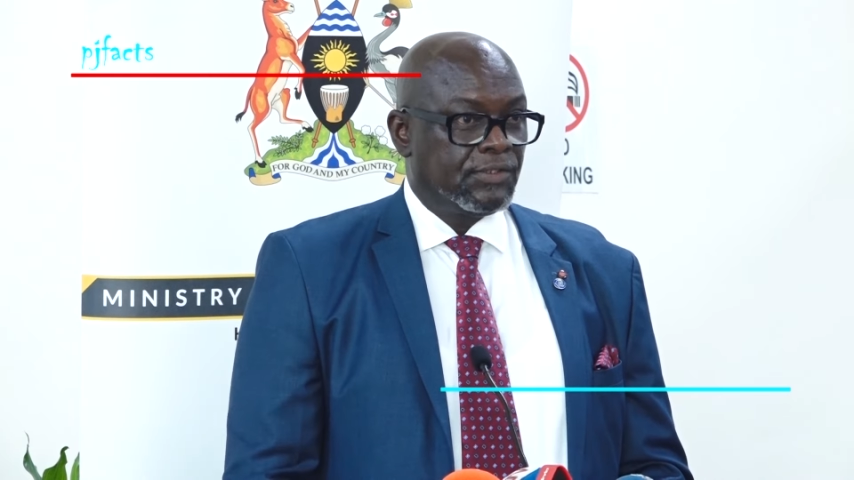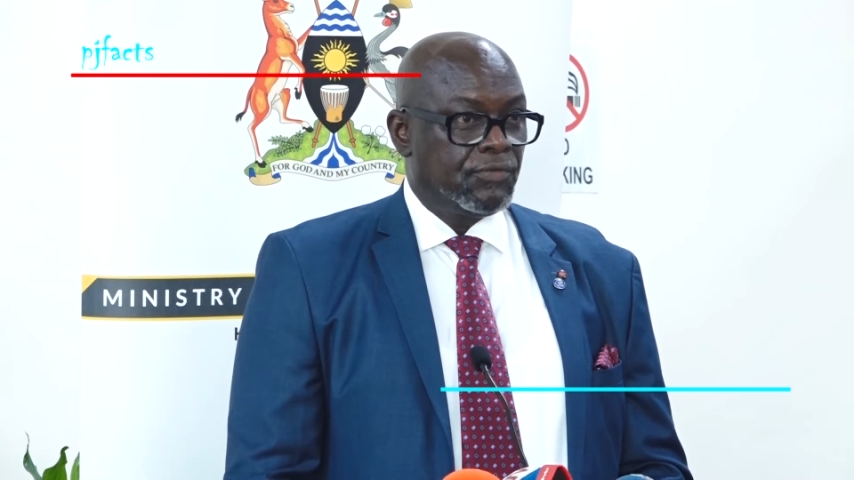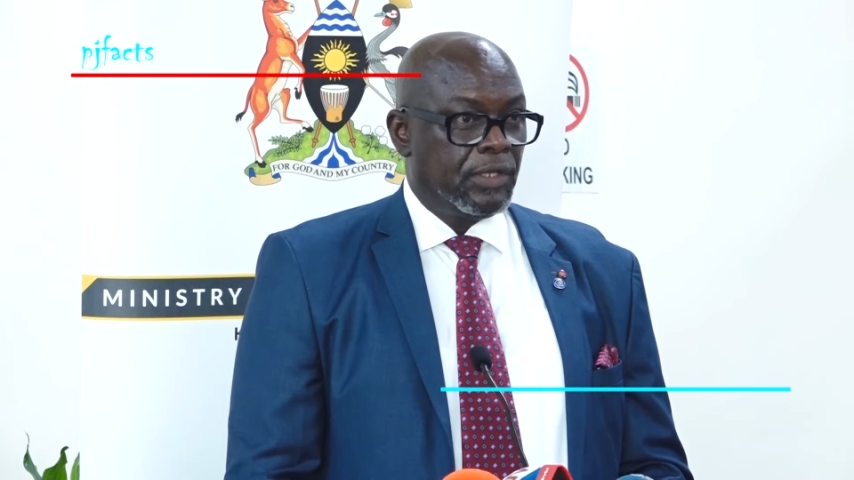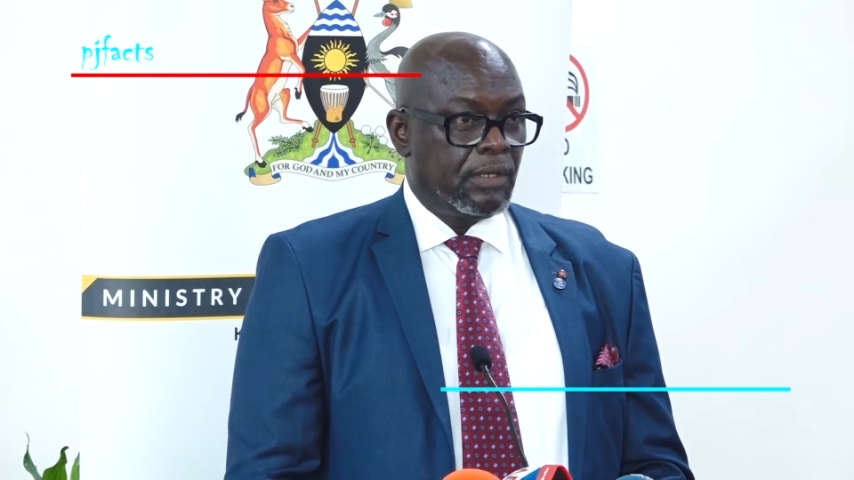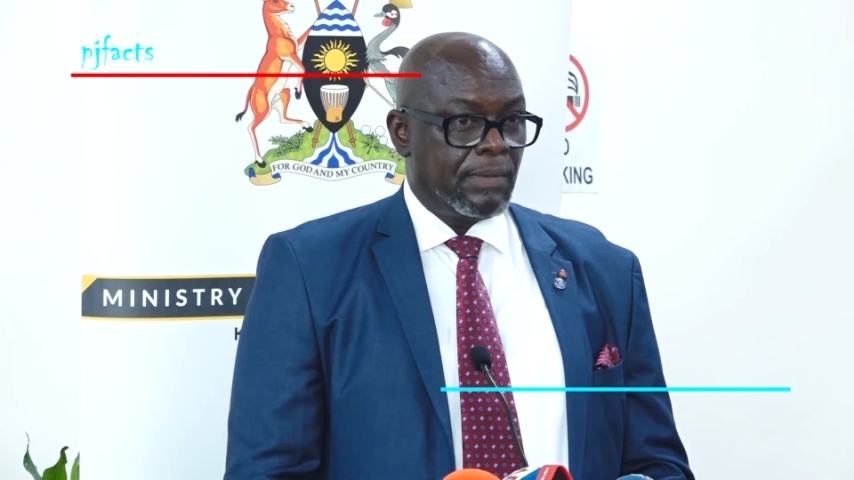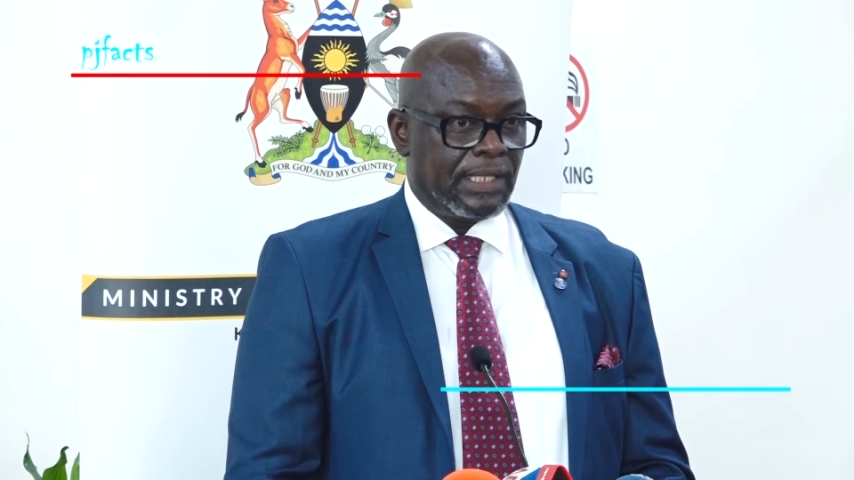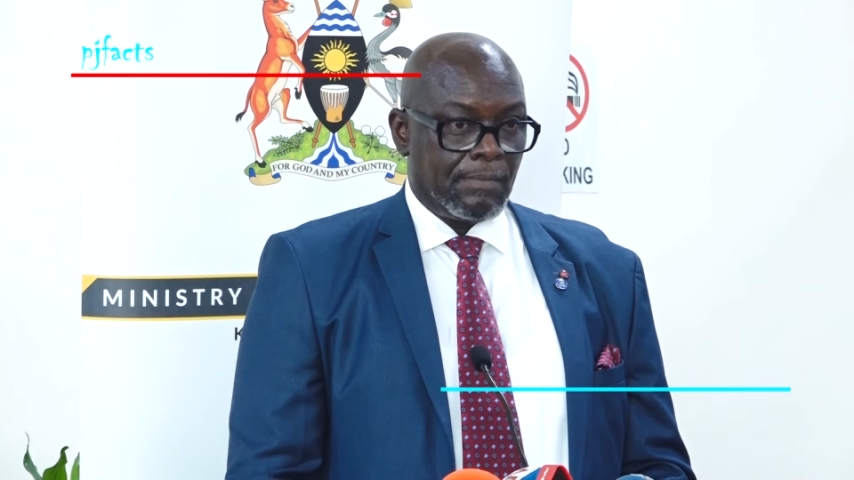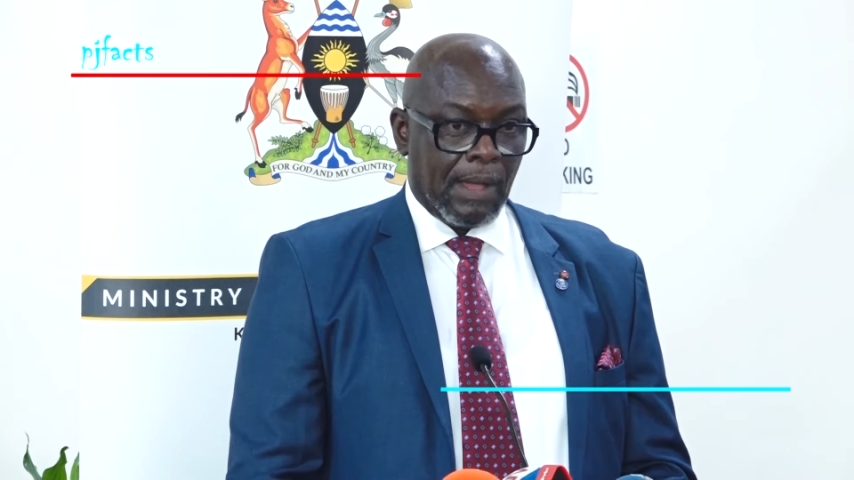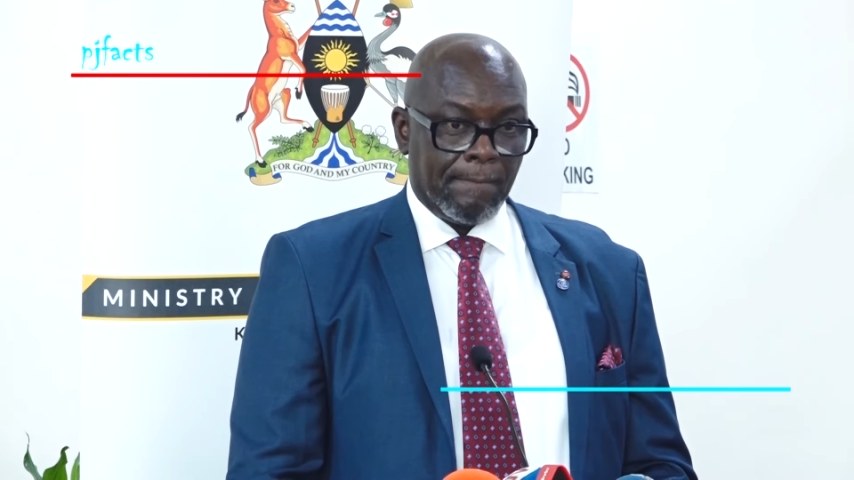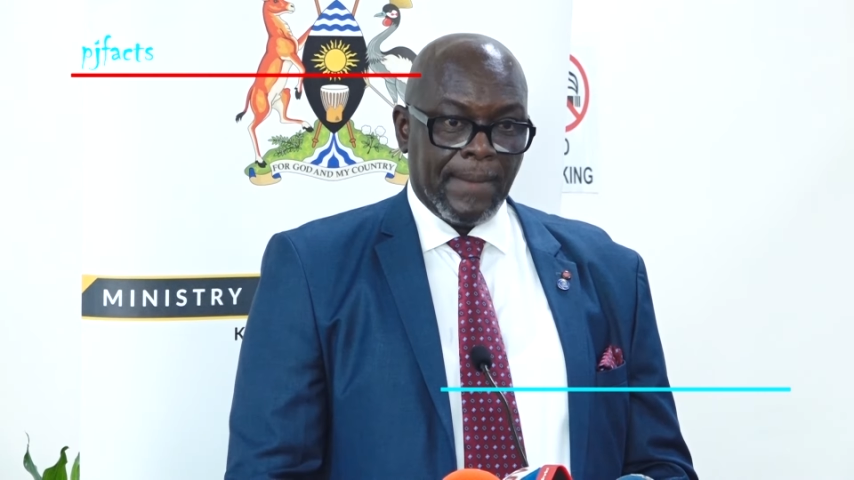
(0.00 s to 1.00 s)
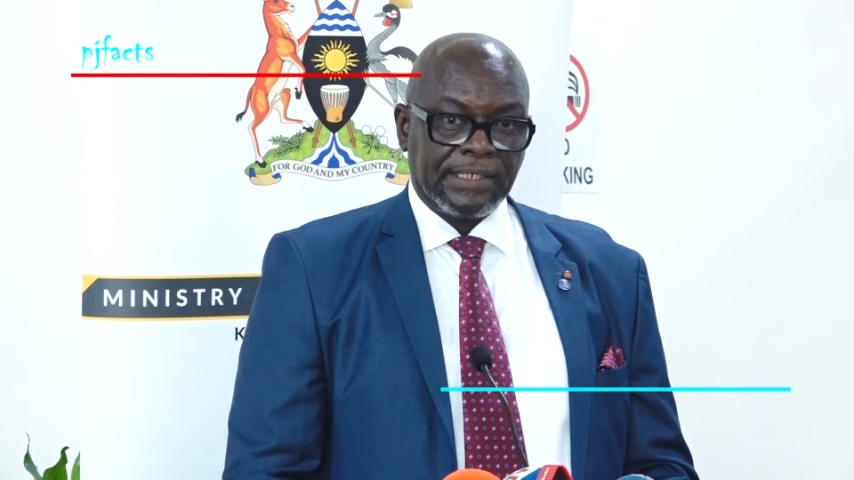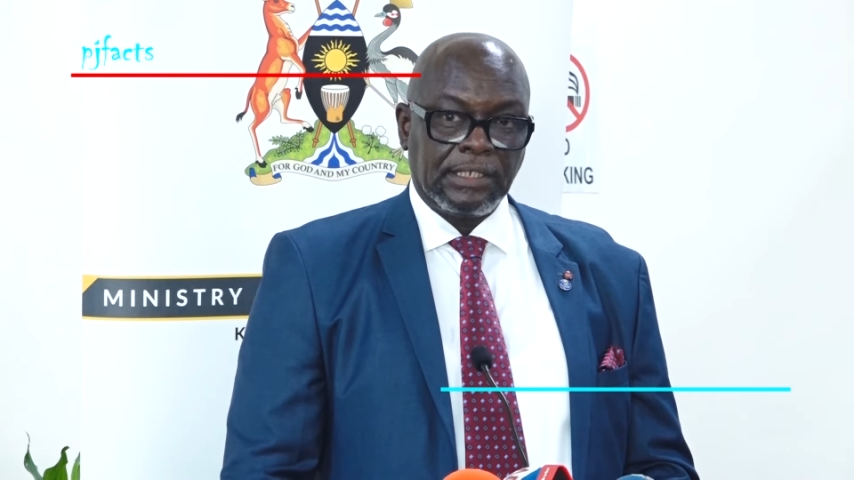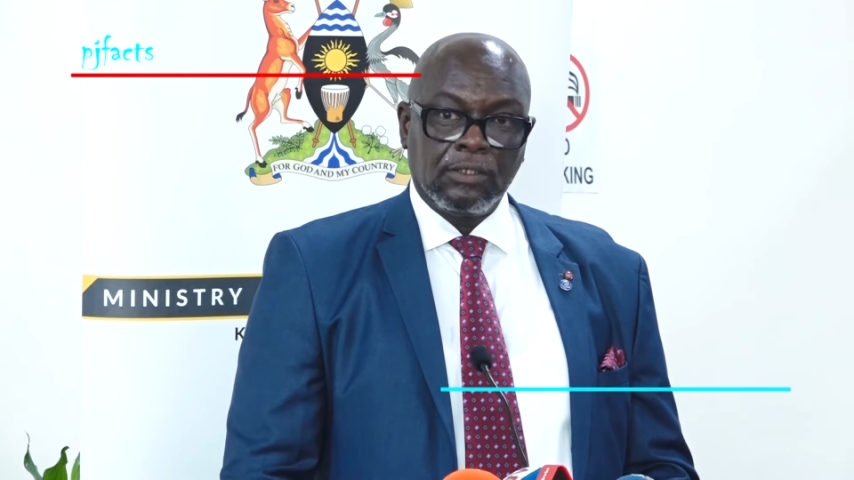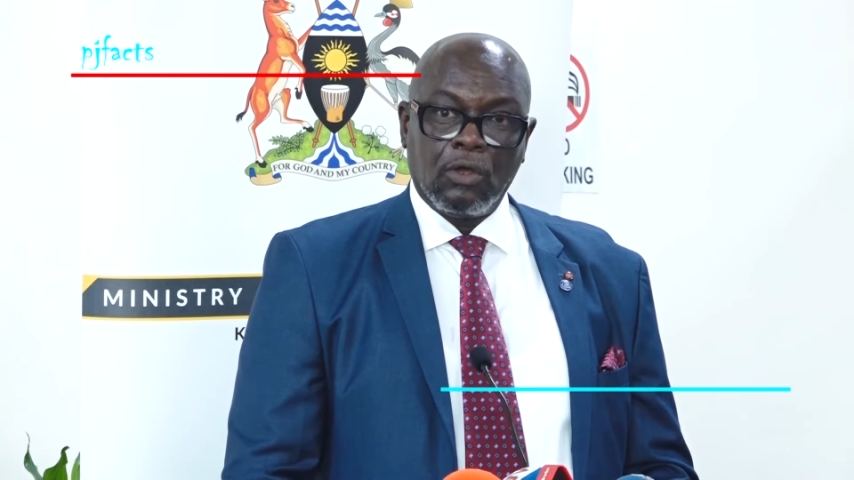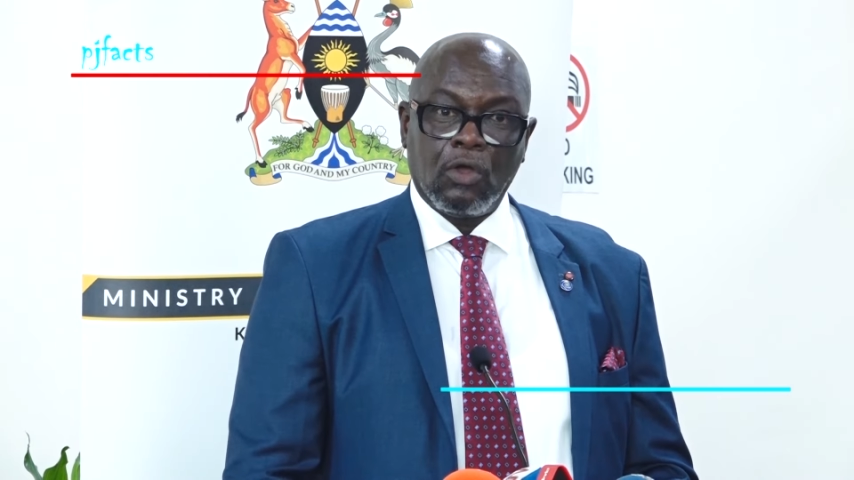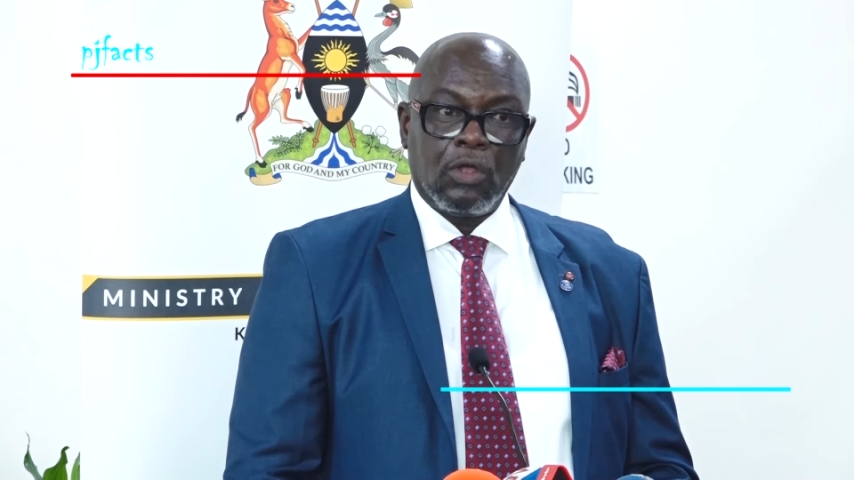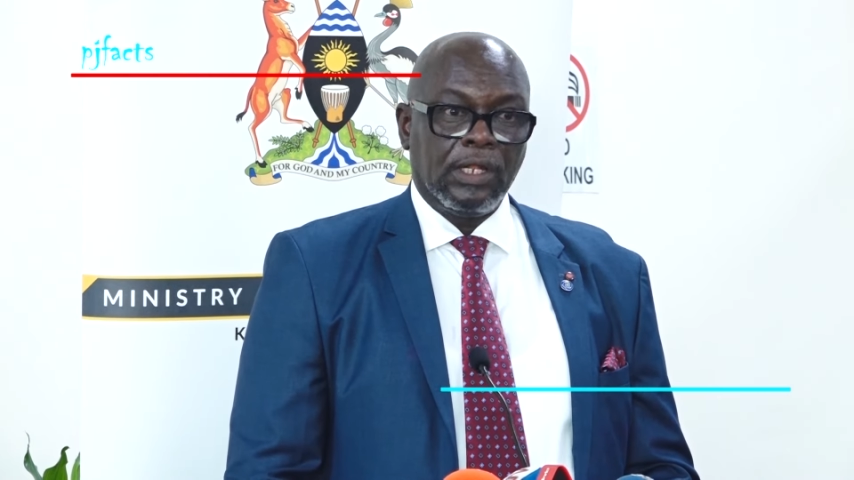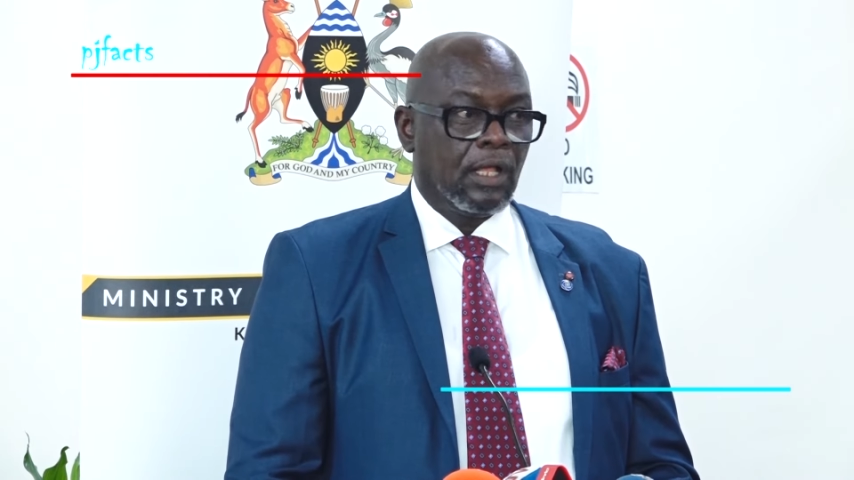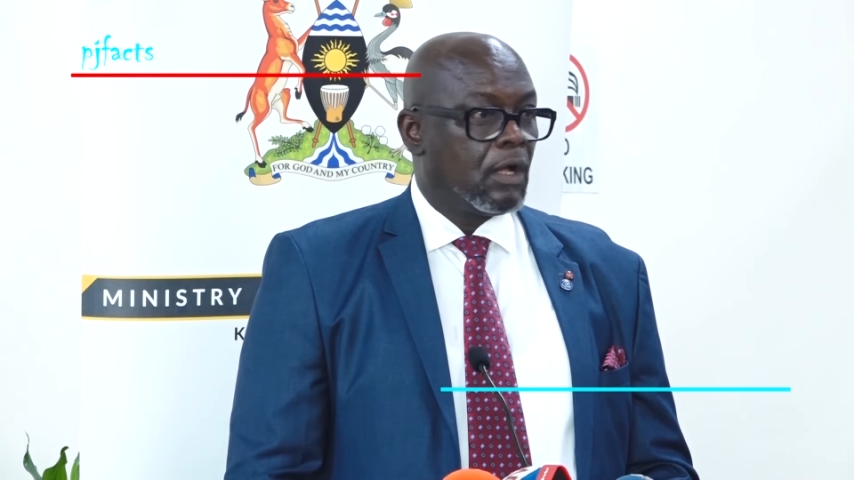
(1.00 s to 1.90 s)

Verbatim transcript: Three, Madam Ambassador,